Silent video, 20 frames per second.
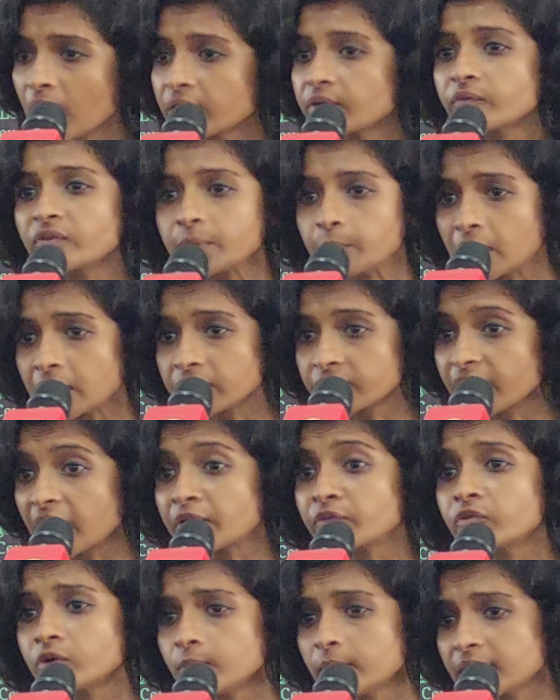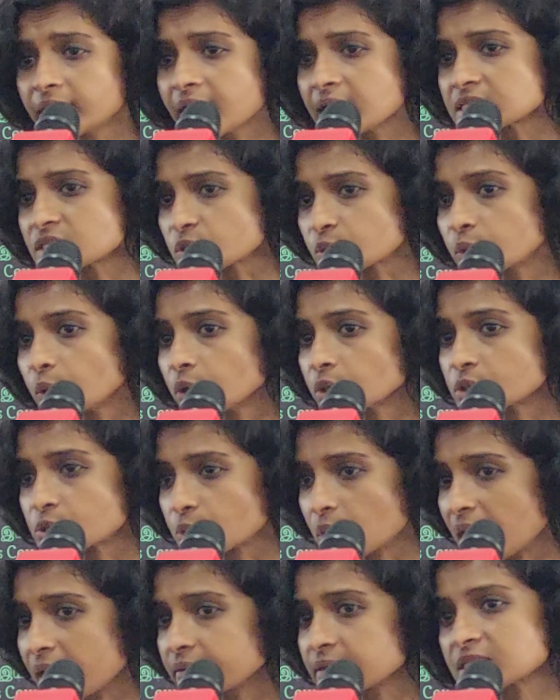one woman has to go
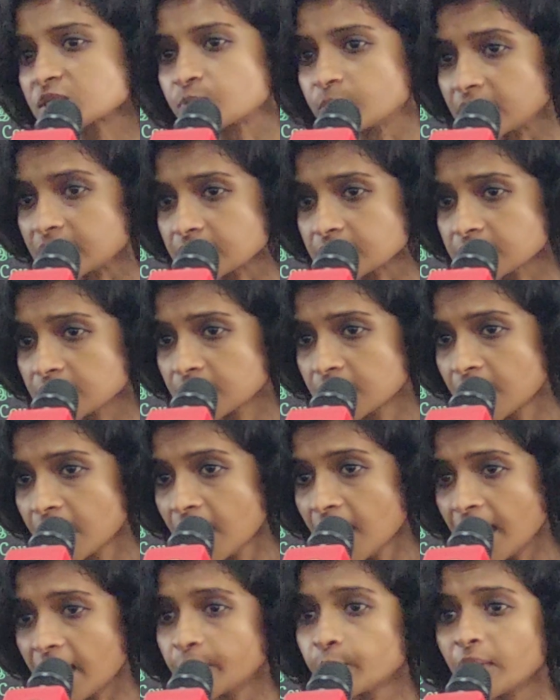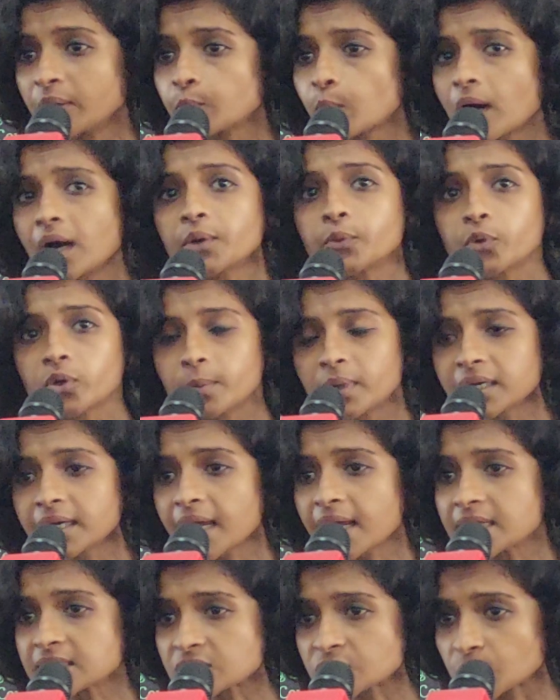through harassment and when one woman
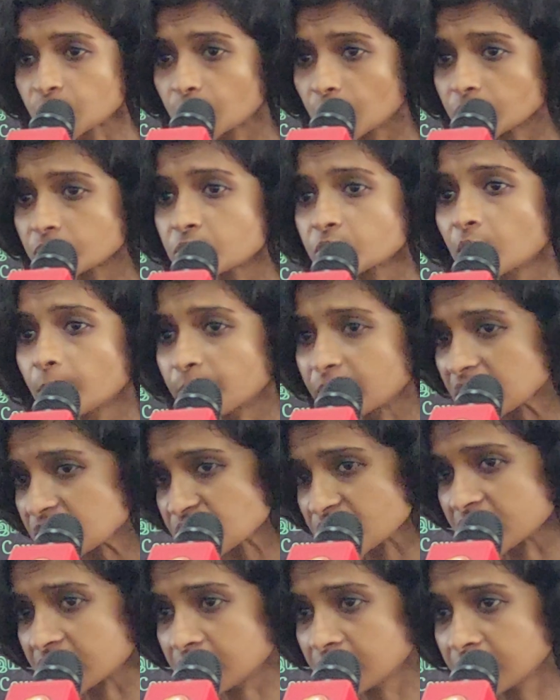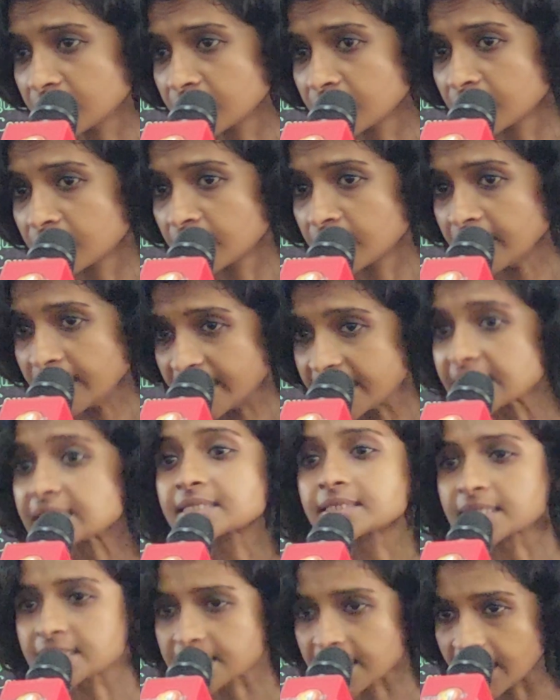has to go through oppression
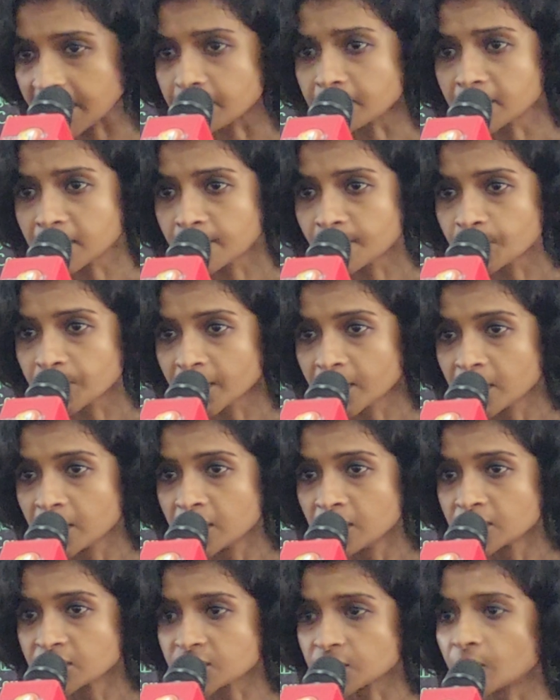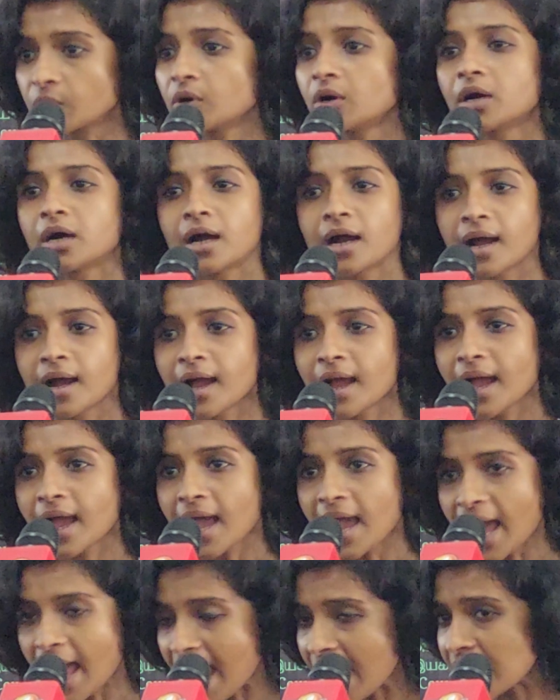is the same. So
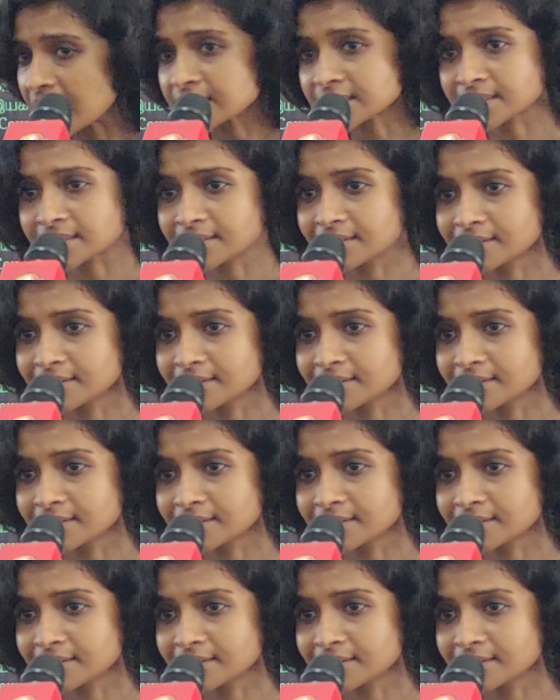as